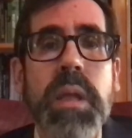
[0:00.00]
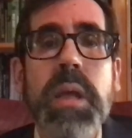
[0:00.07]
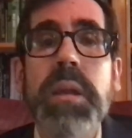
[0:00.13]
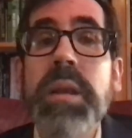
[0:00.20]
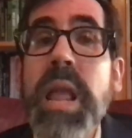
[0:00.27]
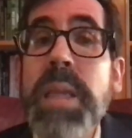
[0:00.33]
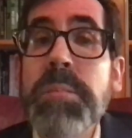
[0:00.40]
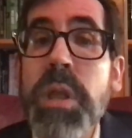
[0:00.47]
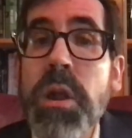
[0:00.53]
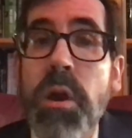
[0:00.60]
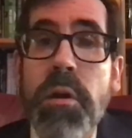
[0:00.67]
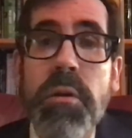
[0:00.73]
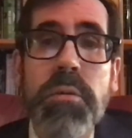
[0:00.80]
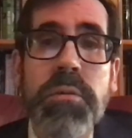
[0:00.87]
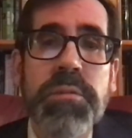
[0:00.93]
Naming
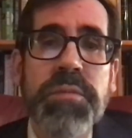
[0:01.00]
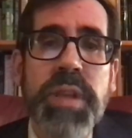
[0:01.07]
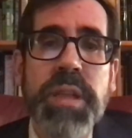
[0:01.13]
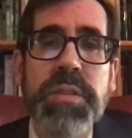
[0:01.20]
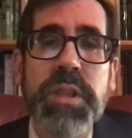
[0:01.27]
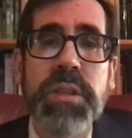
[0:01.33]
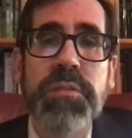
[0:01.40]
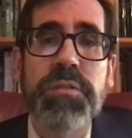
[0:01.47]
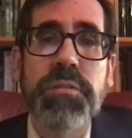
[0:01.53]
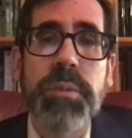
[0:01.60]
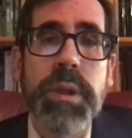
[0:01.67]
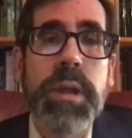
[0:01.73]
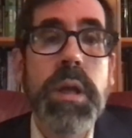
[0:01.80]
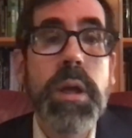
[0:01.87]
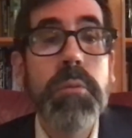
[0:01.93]
our own faith
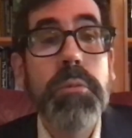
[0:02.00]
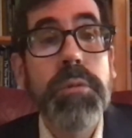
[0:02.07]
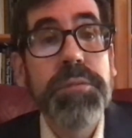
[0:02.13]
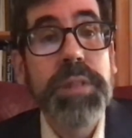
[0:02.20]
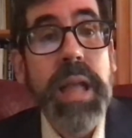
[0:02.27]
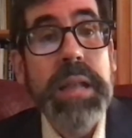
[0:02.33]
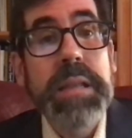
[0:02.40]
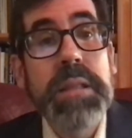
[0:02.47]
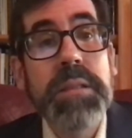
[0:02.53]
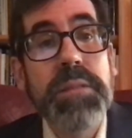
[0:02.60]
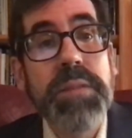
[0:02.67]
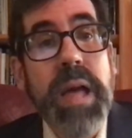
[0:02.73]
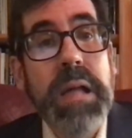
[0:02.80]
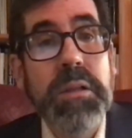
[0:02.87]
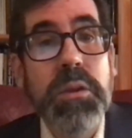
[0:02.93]
history, reflecting the
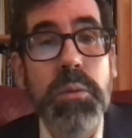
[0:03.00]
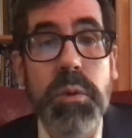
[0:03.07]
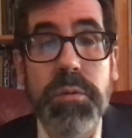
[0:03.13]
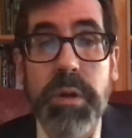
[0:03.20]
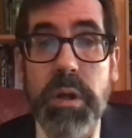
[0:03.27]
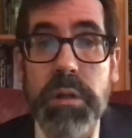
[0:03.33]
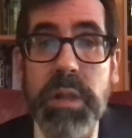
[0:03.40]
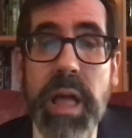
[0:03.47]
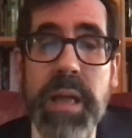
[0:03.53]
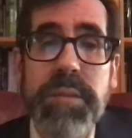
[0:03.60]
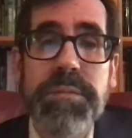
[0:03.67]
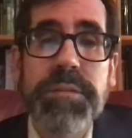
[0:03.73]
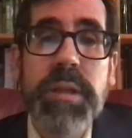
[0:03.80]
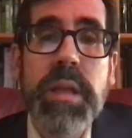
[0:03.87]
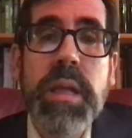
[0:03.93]
value of all
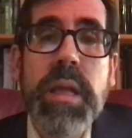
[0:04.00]
life,